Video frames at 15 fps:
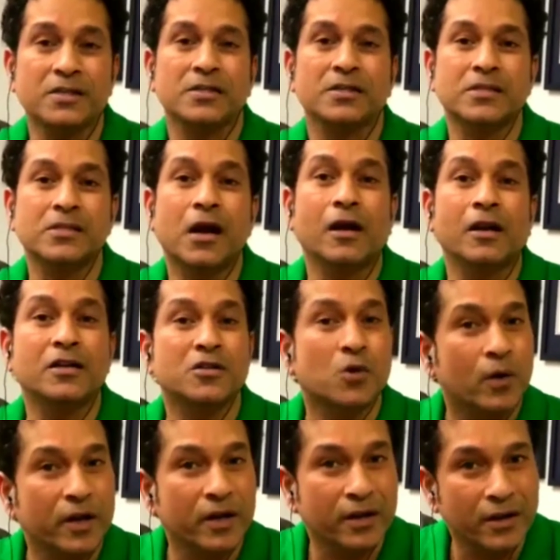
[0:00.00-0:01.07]
I
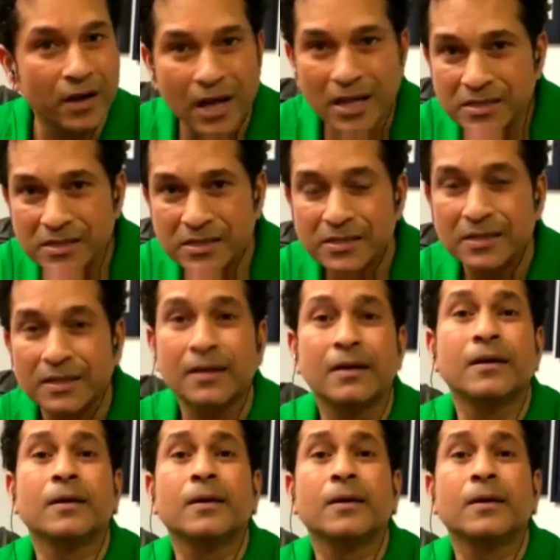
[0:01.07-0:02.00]
started scoring runs.